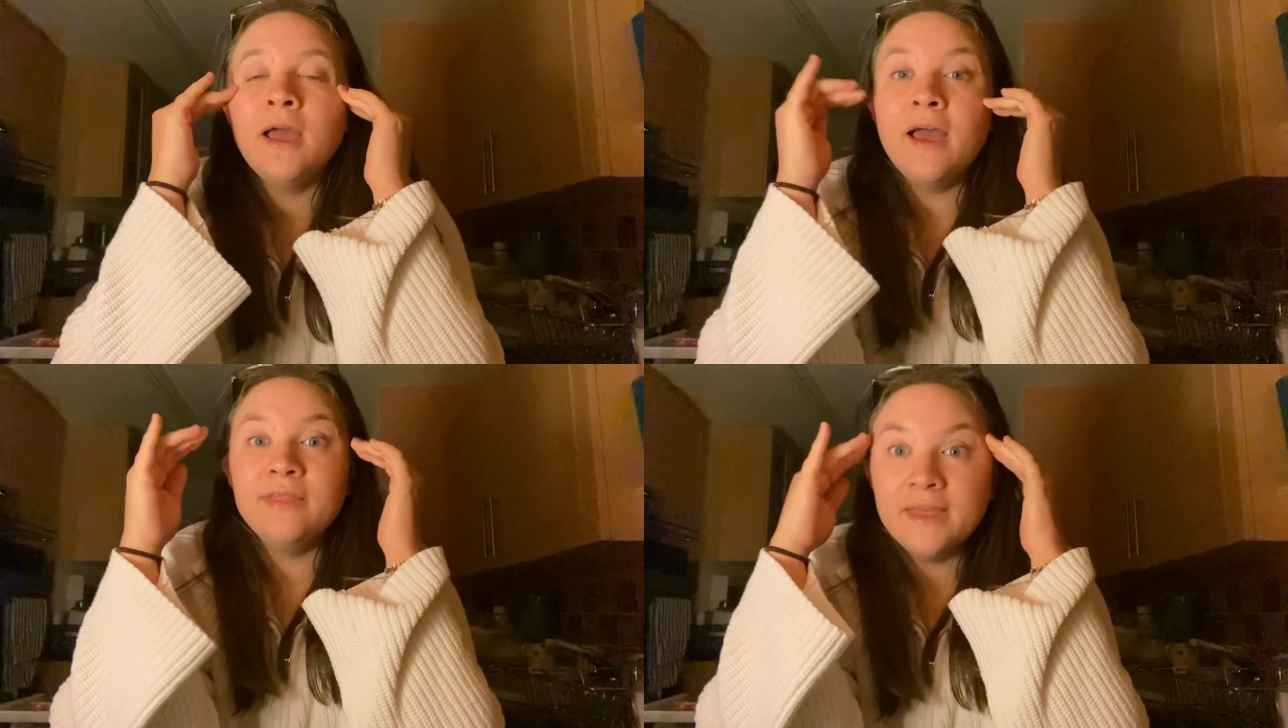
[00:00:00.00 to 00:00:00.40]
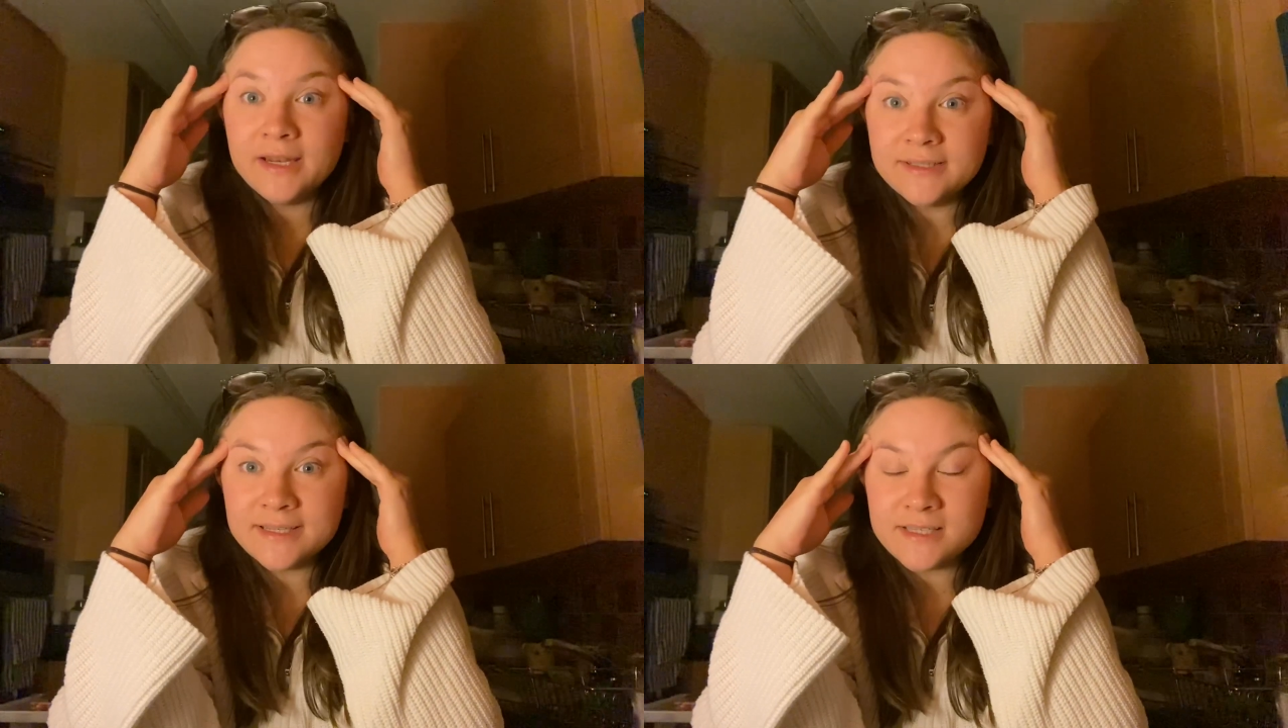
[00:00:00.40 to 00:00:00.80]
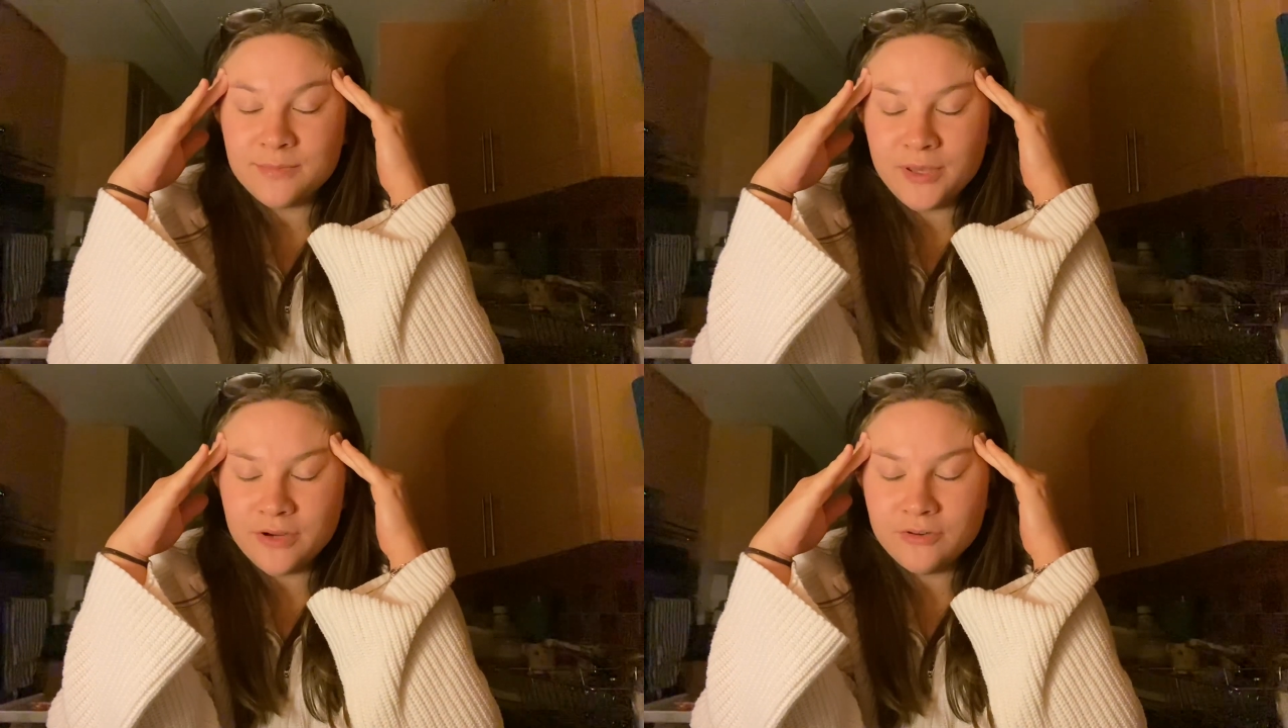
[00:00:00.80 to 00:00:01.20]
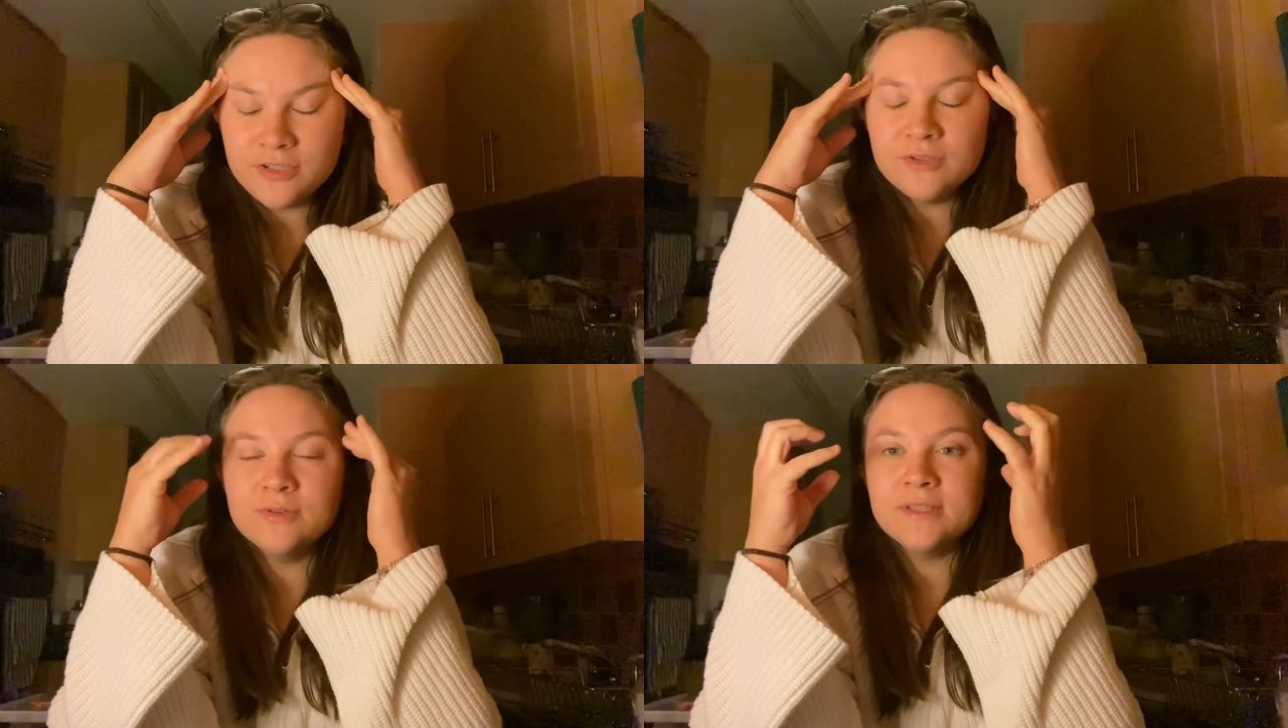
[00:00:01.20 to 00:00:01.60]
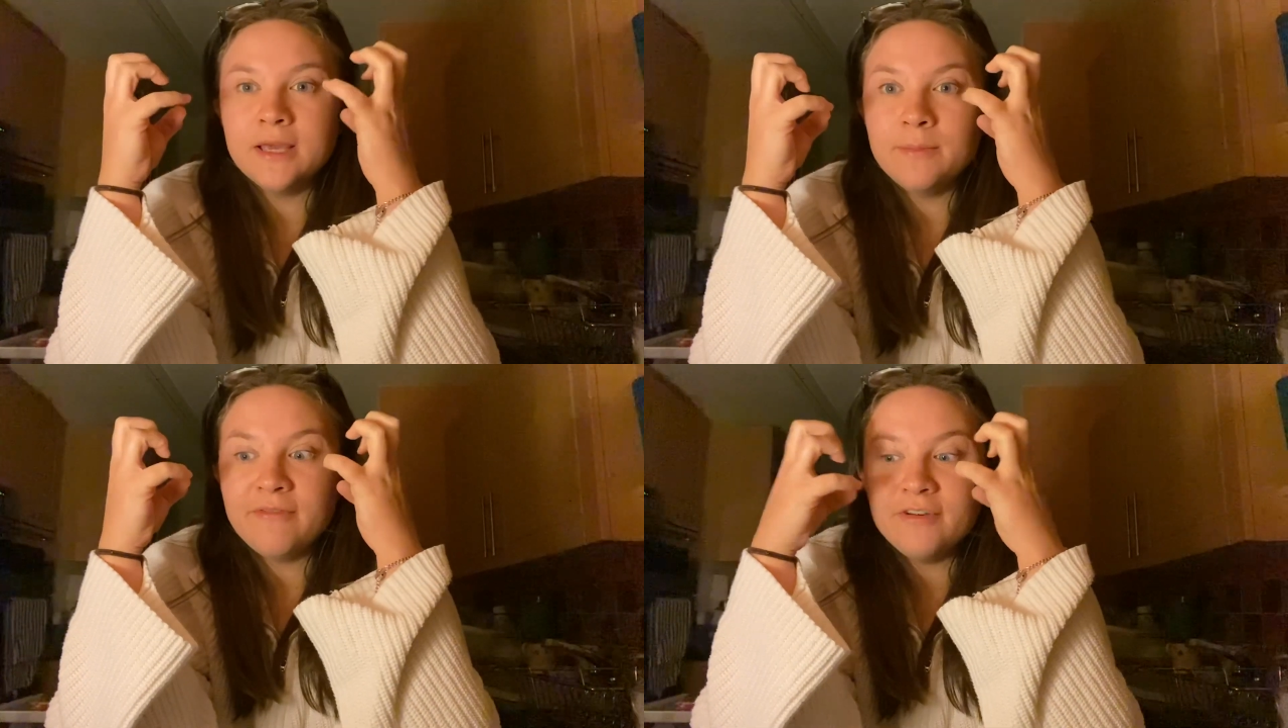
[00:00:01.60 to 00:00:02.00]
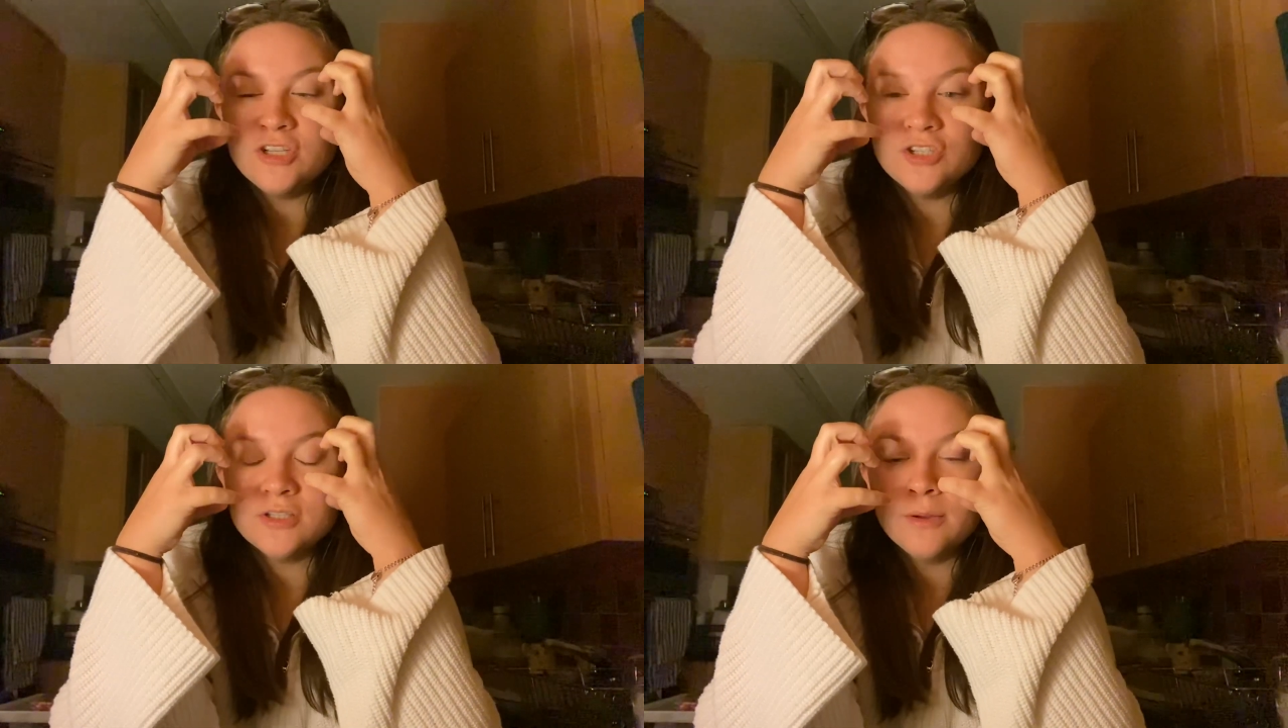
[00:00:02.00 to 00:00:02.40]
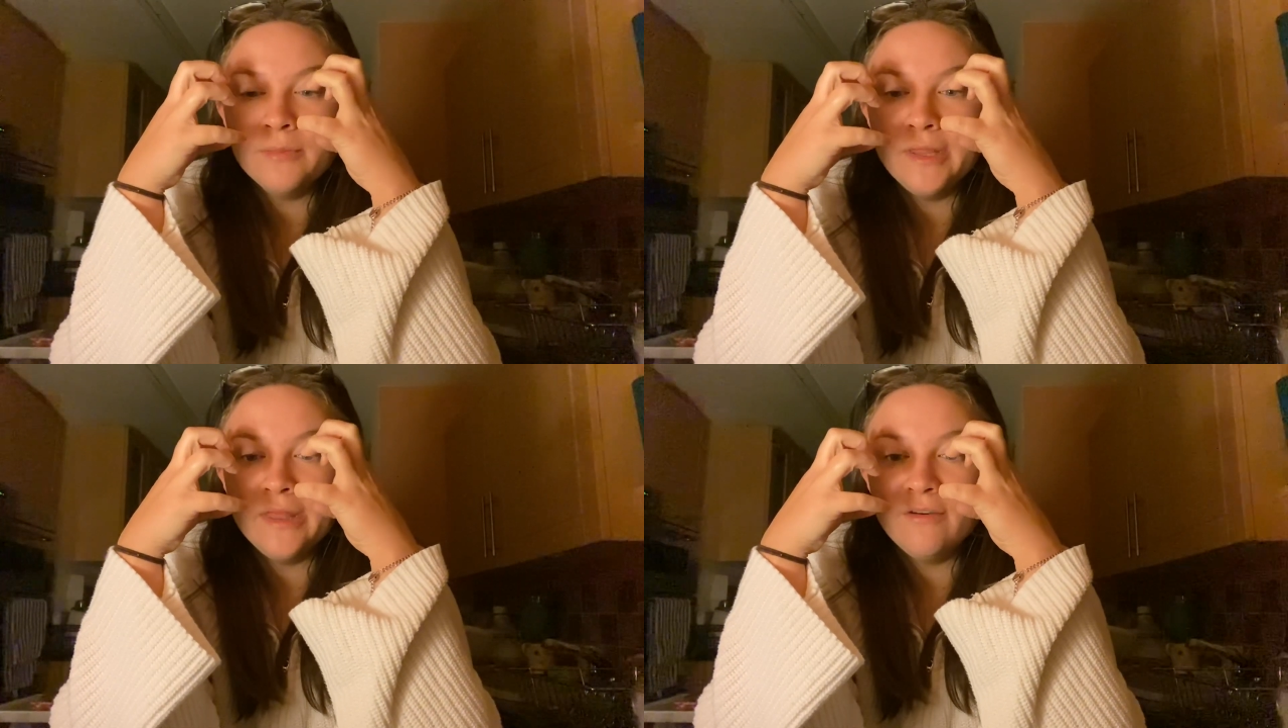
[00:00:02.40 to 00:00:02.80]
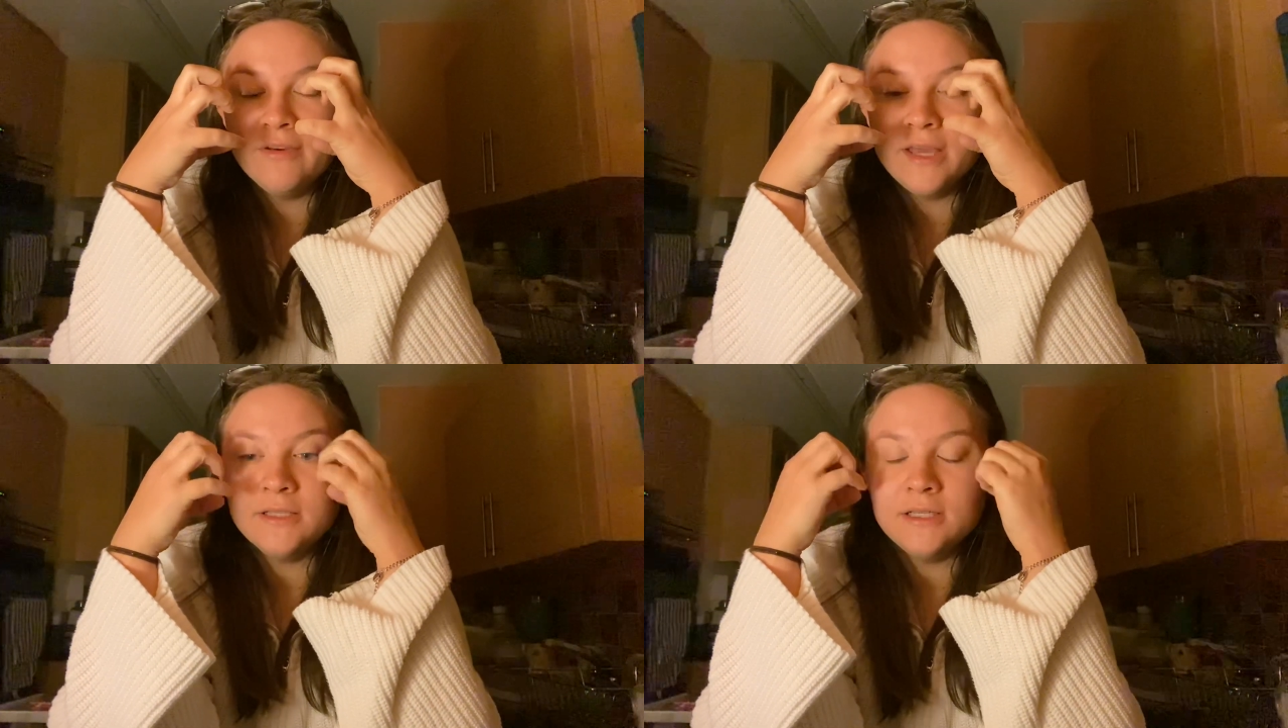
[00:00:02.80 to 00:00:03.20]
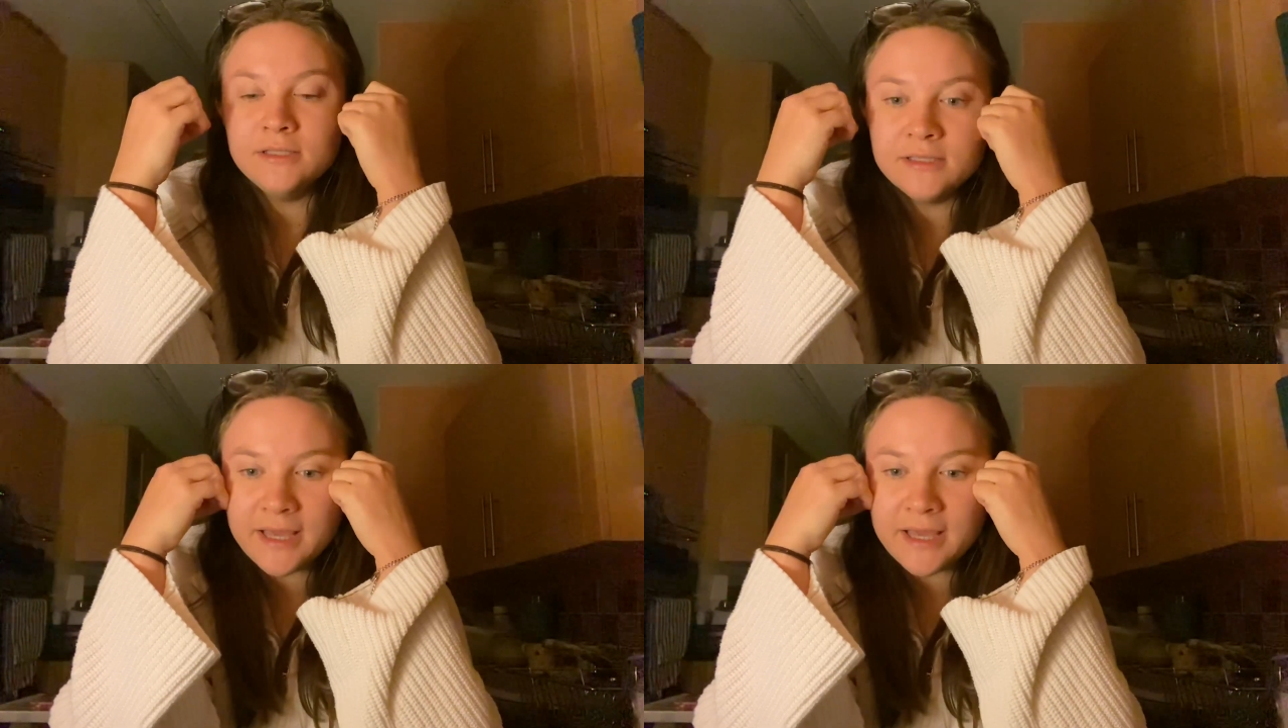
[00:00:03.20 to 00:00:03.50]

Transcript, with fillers: And then it disappears, so it's like my vision's completely affected,